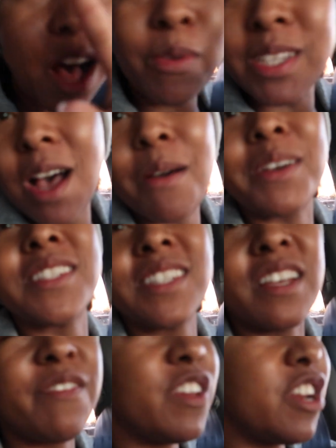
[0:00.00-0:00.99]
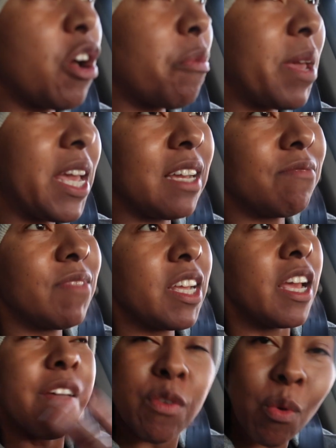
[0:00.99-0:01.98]
always, always, if you know me,
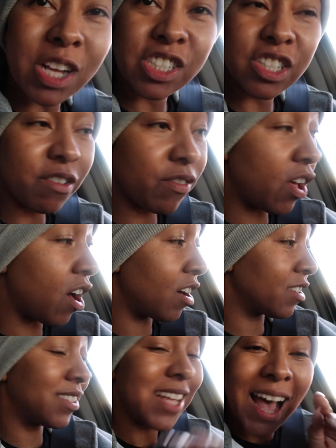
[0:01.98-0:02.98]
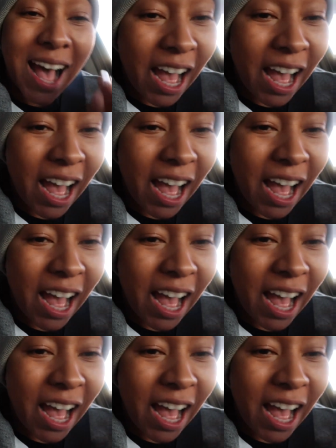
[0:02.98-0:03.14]
if you watched our vlogs,